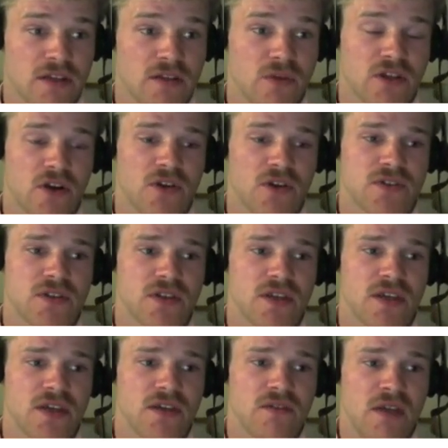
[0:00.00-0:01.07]
which costs
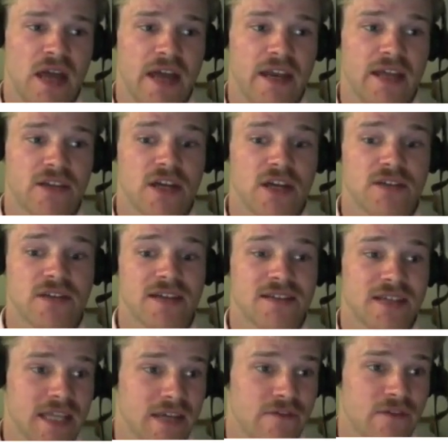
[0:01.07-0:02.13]
the NHS a
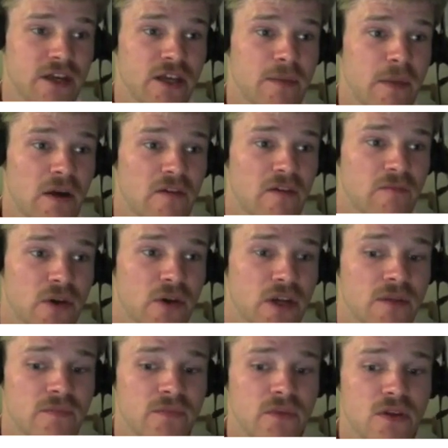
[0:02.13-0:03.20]
significant amount of money.